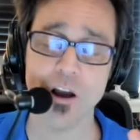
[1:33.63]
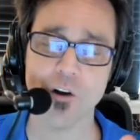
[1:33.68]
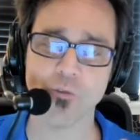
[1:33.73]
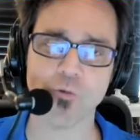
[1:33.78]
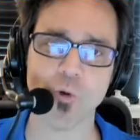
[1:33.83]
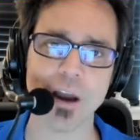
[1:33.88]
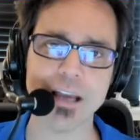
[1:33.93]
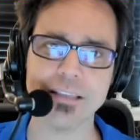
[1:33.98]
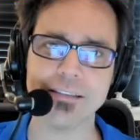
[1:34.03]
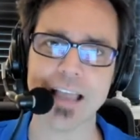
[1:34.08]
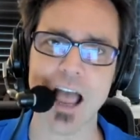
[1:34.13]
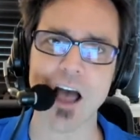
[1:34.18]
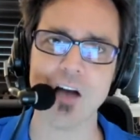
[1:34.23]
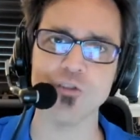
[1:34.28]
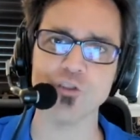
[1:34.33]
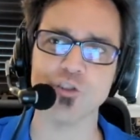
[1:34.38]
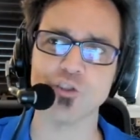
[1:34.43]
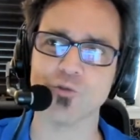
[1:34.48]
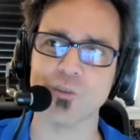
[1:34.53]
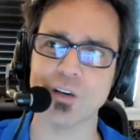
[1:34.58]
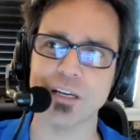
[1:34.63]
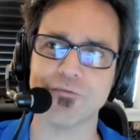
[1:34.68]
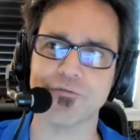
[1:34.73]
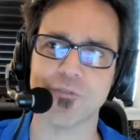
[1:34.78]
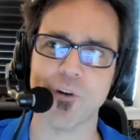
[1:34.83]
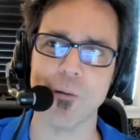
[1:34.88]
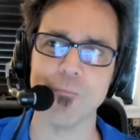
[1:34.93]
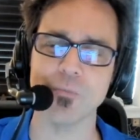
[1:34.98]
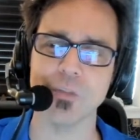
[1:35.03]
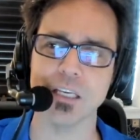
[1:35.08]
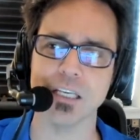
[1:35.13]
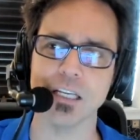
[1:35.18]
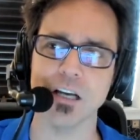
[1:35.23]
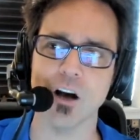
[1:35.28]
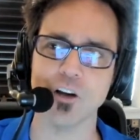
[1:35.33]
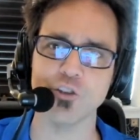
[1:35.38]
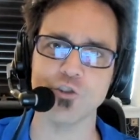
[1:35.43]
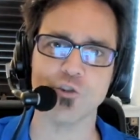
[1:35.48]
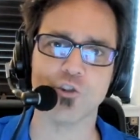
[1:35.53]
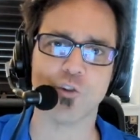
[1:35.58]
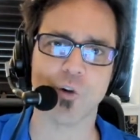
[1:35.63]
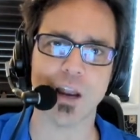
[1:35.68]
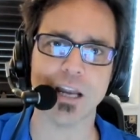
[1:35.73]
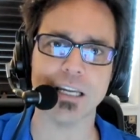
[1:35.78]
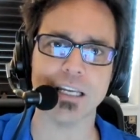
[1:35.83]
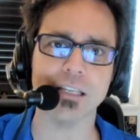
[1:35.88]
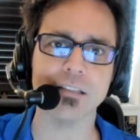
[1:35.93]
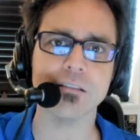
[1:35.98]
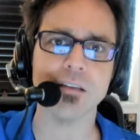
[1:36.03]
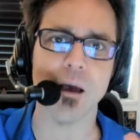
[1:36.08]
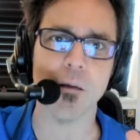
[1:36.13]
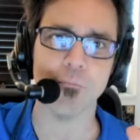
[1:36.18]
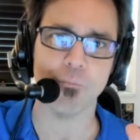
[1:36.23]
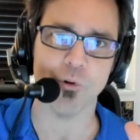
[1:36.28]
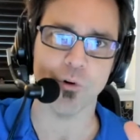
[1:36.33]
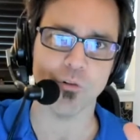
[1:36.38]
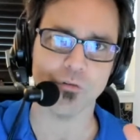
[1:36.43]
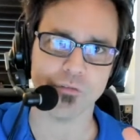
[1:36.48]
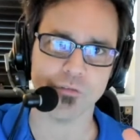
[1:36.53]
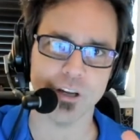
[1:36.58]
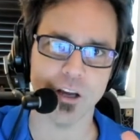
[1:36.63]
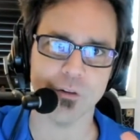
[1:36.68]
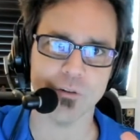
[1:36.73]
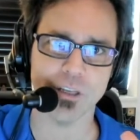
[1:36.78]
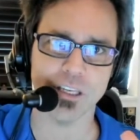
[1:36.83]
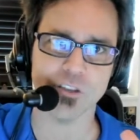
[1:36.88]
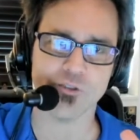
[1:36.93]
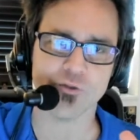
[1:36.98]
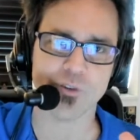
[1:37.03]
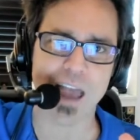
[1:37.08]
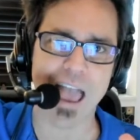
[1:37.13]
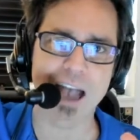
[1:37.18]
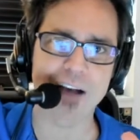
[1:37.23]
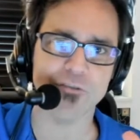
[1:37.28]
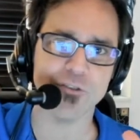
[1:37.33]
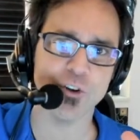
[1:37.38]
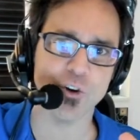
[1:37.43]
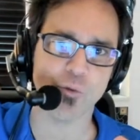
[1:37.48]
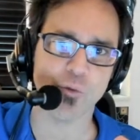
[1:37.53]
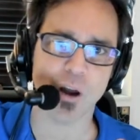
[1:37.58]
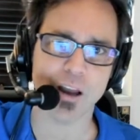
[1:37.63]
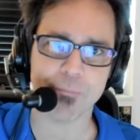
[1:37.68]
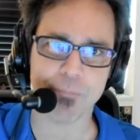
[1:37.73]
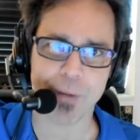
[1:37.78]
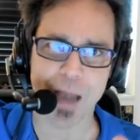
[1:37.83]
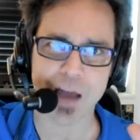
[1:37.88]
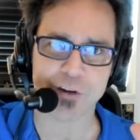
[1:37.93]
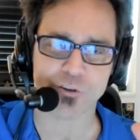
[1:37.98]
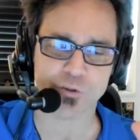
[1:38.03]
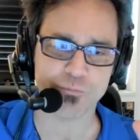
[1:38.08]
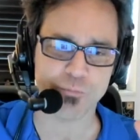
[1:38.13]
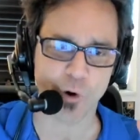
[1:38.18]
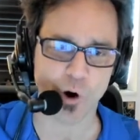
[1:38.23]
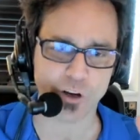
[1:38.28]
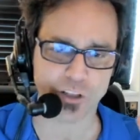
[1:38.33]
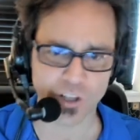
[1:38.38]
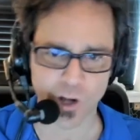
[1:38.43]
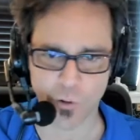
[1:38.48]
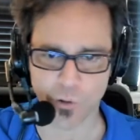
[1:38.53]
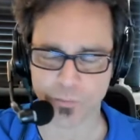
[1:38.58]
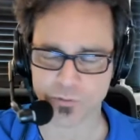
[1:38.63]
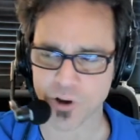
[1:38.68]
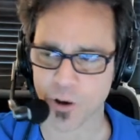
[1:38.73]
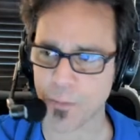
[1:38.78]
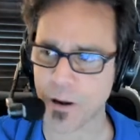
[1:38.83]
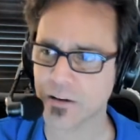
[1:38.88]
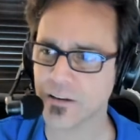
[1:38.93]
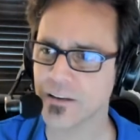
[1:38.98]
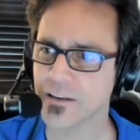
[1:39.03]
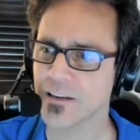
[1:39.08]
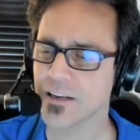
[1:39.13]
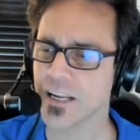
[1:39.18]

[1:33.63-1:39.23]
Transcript: right down the street from the uh, Ukrainian Temple, you know, Eastern Avenue, right at Patterson Park. You know what I'm talking about.